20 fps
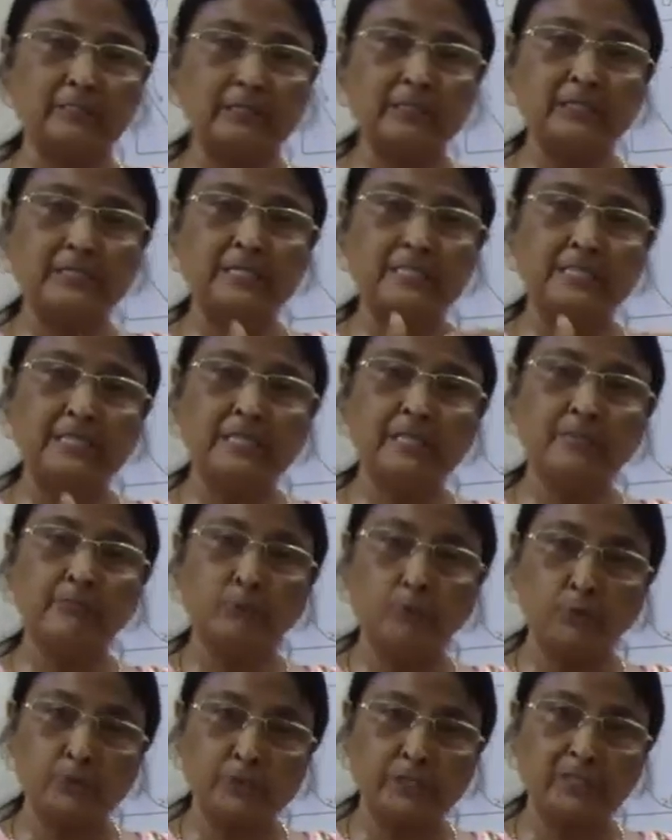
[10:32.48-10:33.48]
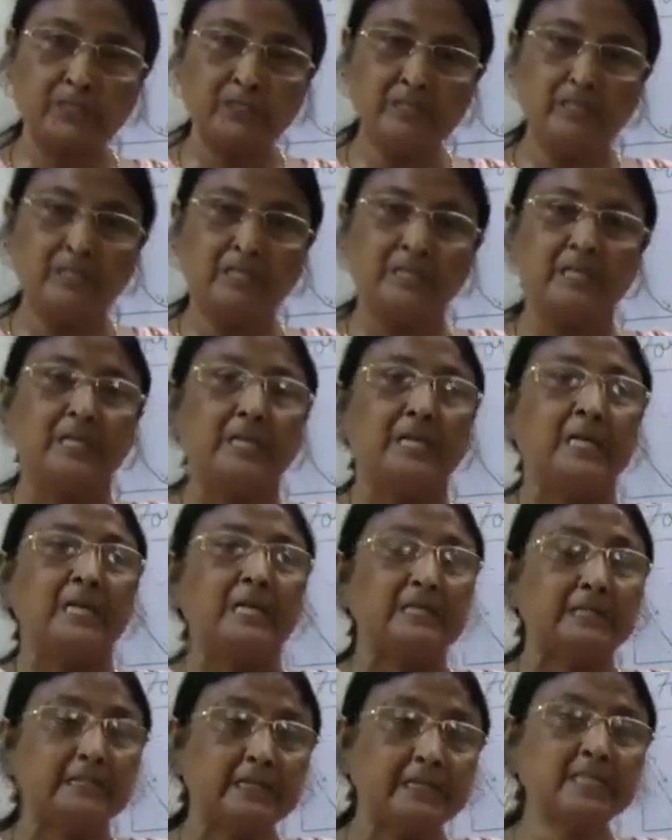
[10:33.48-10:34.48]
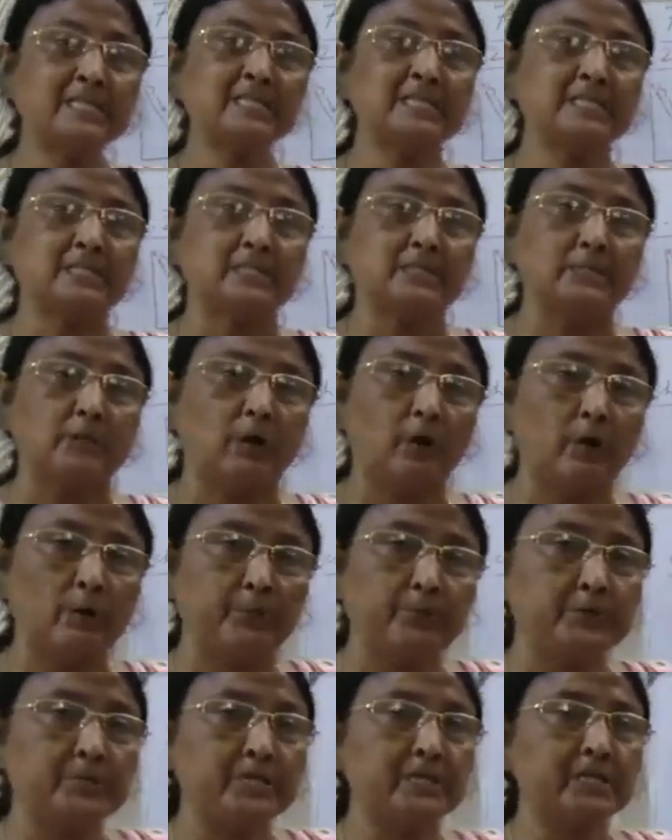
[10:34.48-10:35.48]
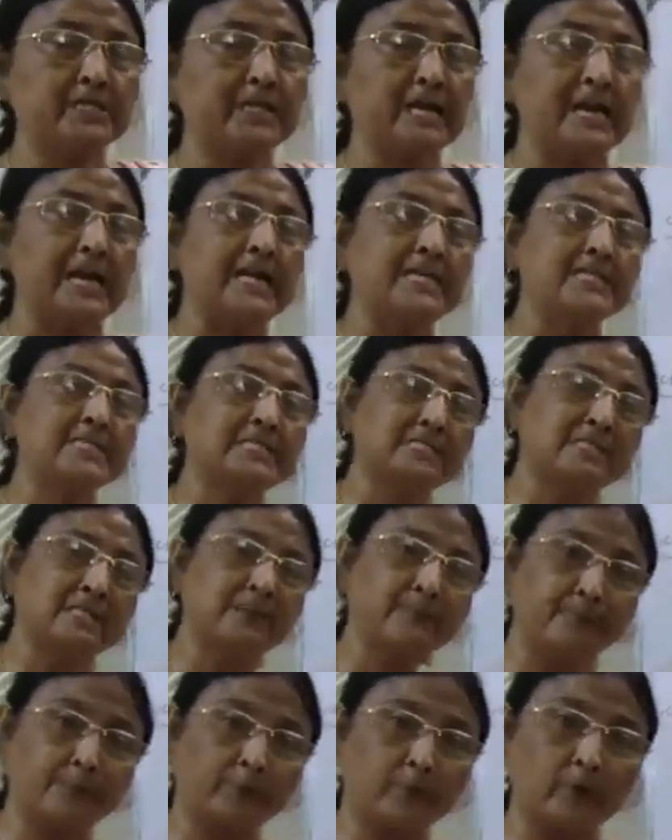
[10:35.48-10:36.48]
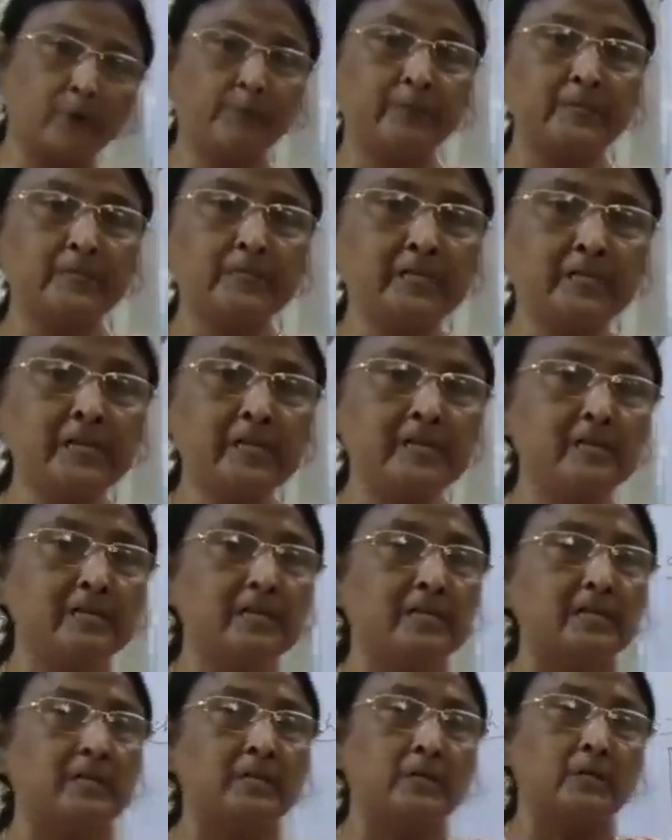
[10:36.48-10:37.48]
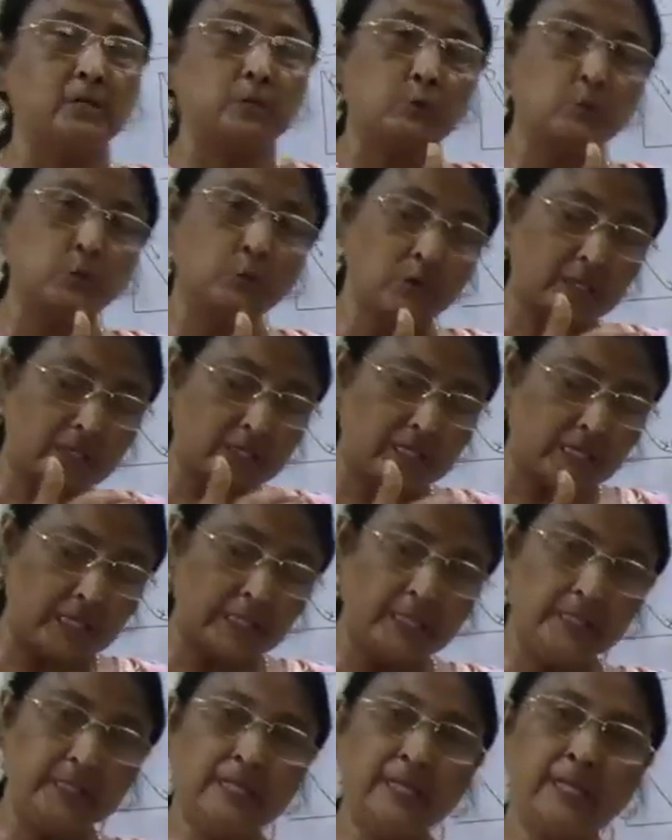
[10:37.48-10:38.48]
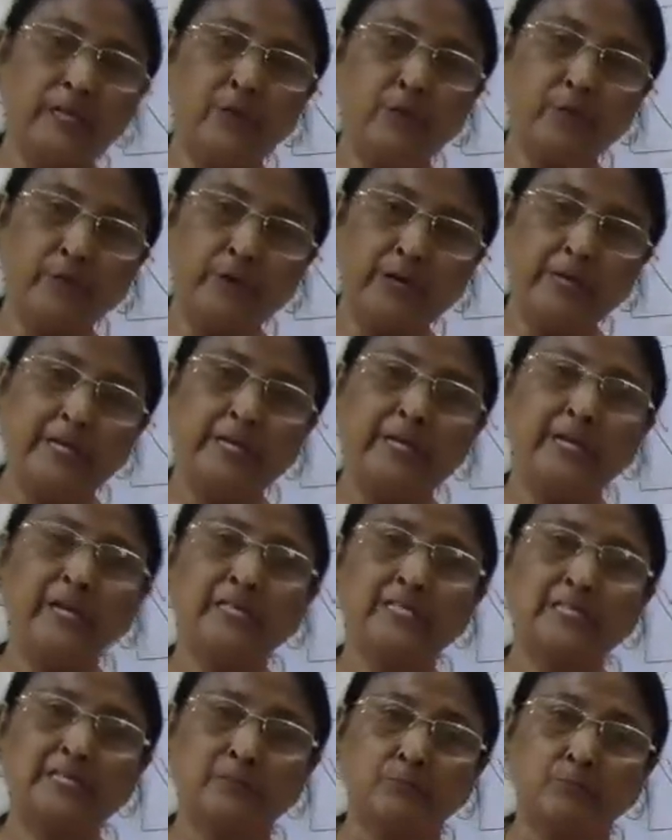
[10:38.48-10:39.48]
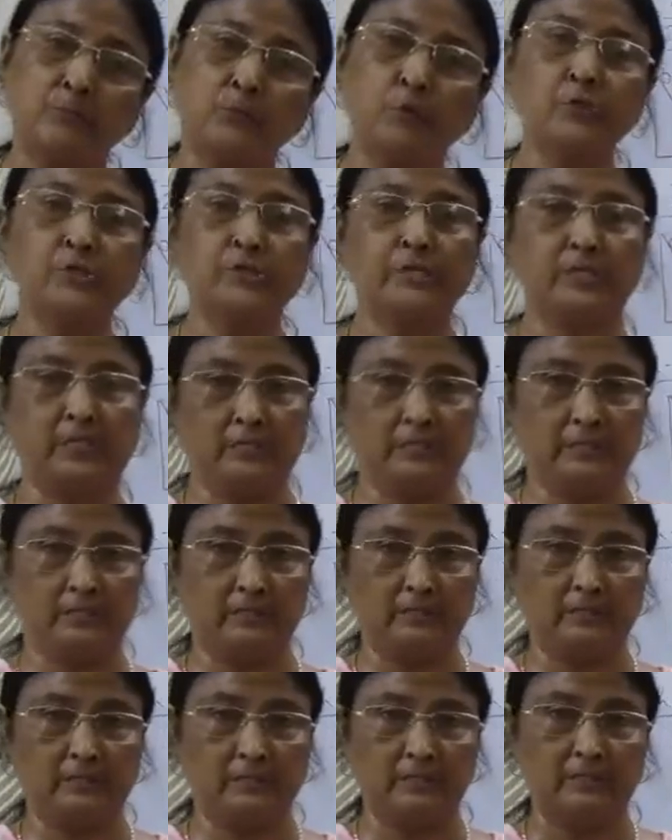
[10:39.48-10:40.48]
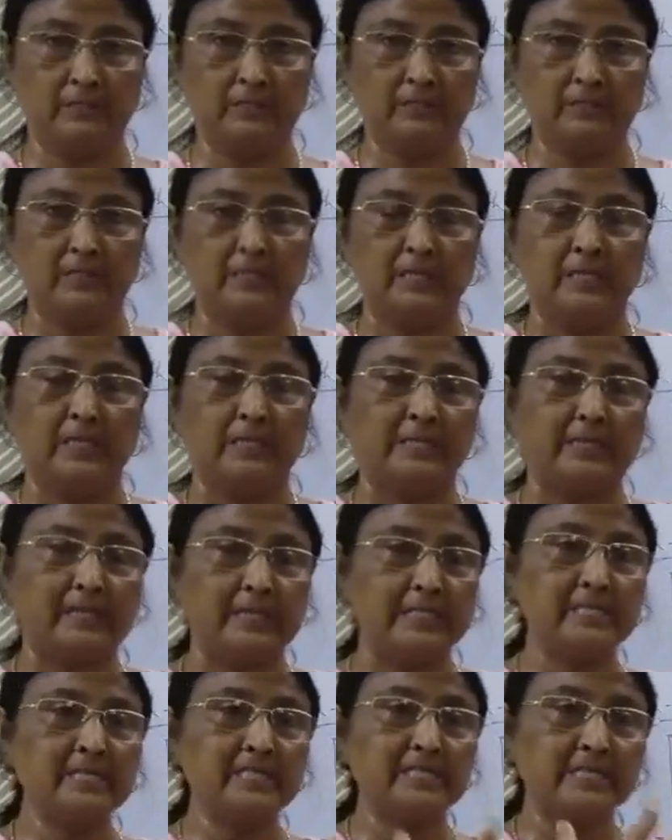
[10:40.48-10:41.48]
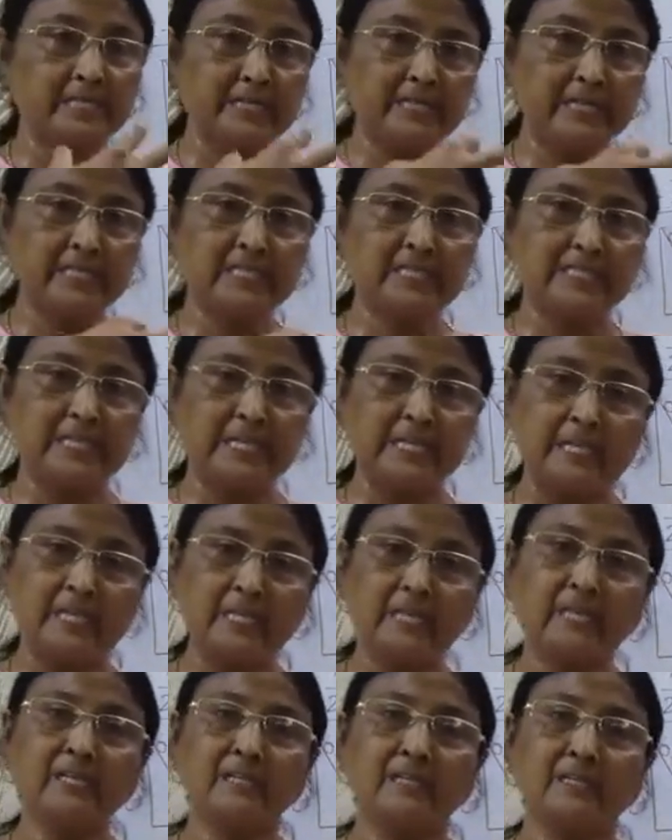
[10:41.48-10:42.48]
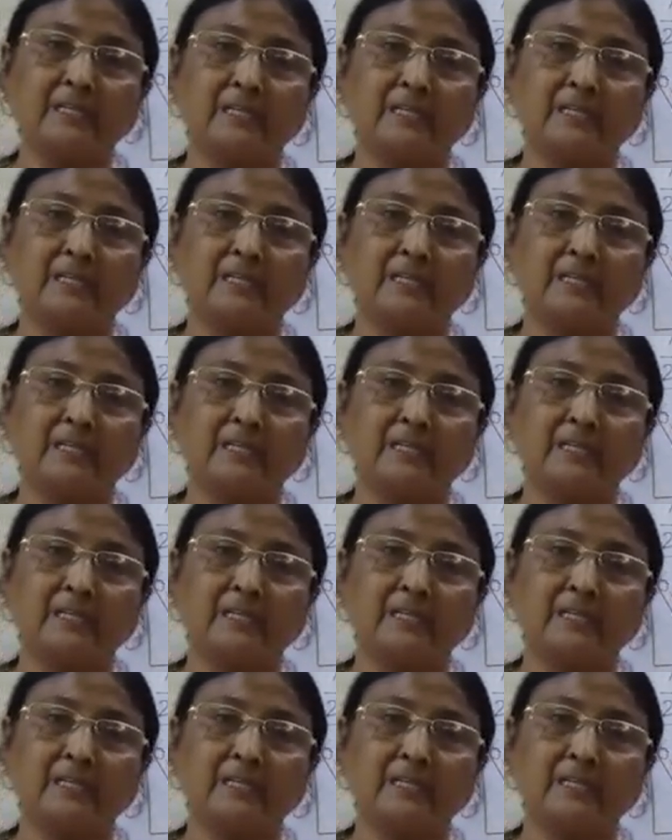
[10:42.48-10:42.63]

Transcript: is in motion, this object has the property to continue its motion. That is its inner